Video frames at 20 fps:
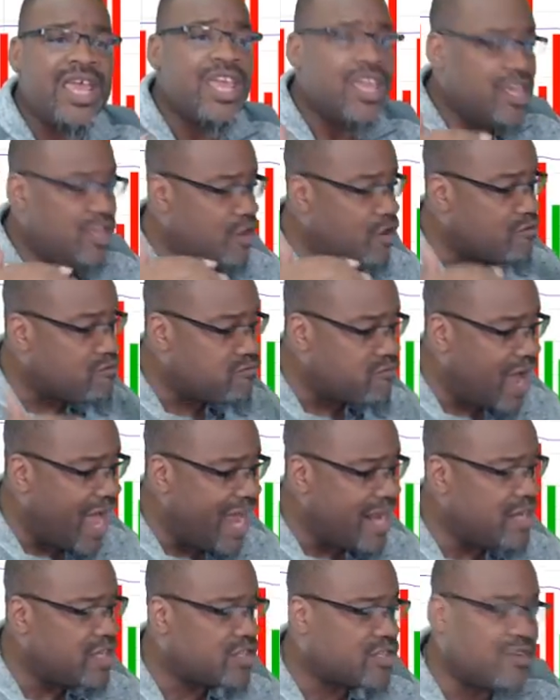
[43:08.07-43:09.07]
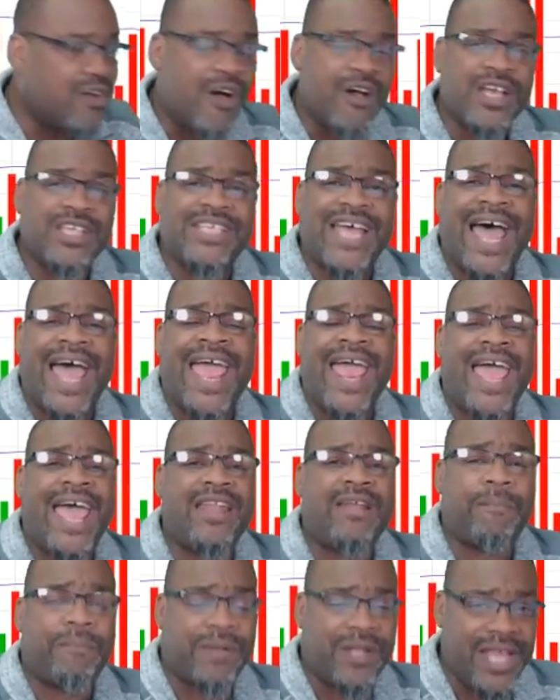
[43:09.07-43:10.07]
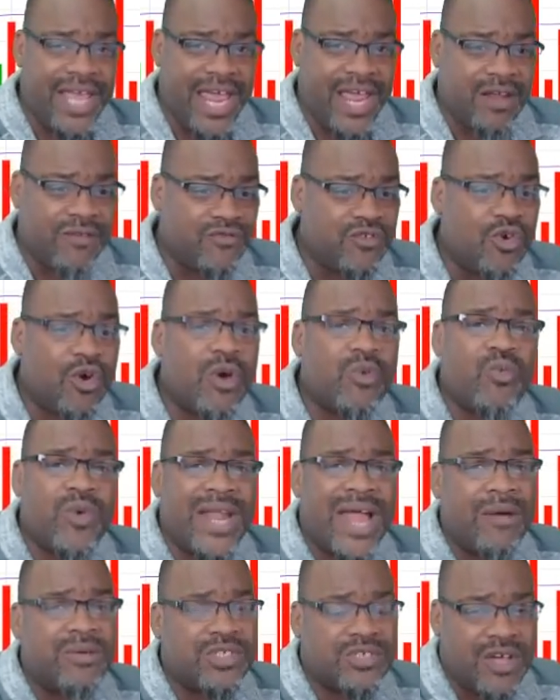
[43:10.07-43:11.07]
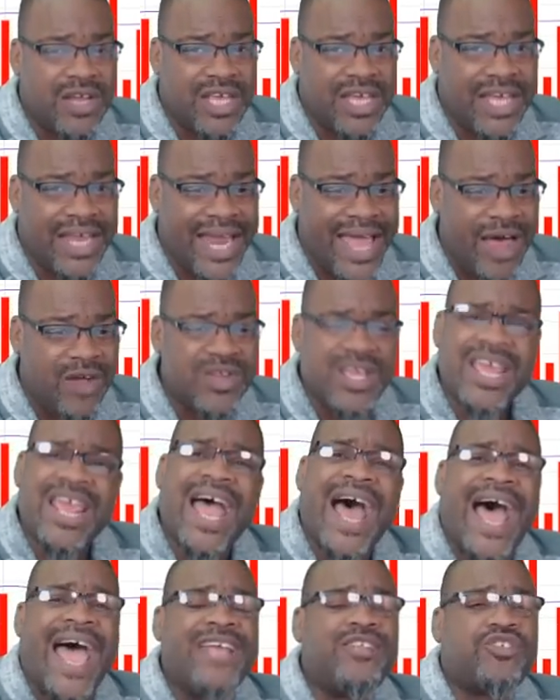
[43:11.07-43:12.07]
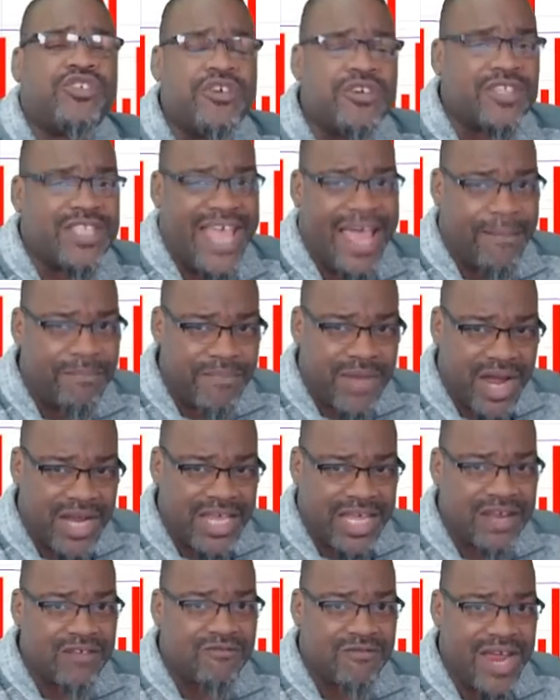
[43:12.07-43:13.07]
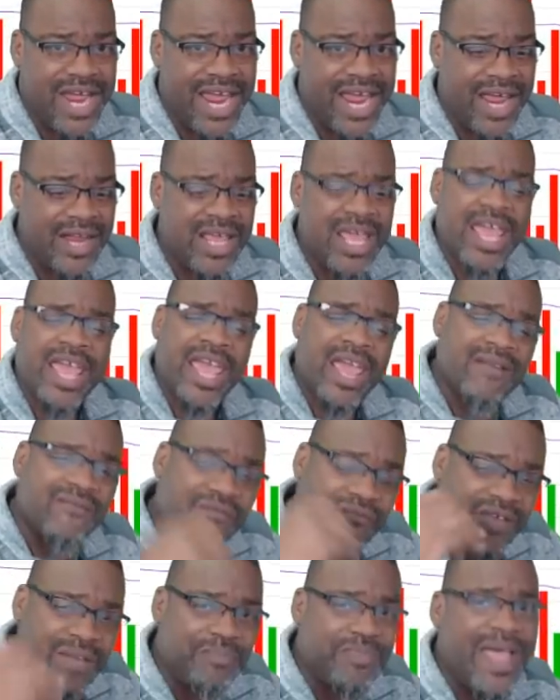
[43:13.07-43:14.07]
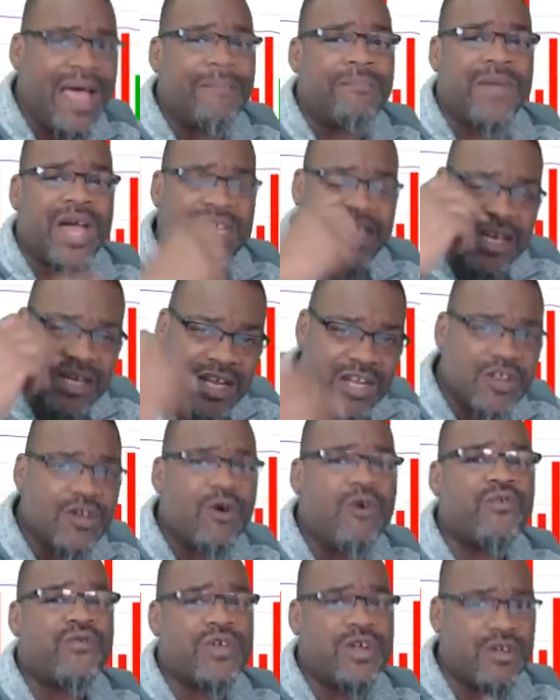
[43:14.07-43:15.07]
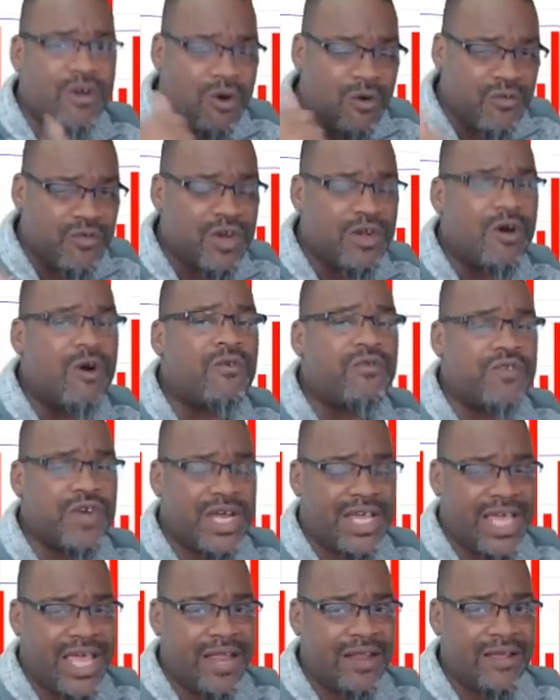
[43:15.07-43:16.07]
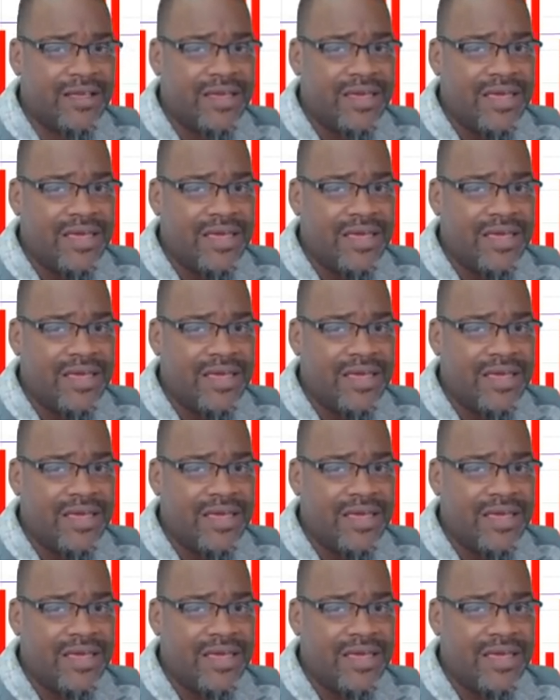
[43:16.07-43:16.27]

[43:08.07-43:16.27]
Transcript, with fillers: you're right. As long as I had a plan of knowing when I was going to get out, I took that money and ran and flipped that money and did it over and over and over again.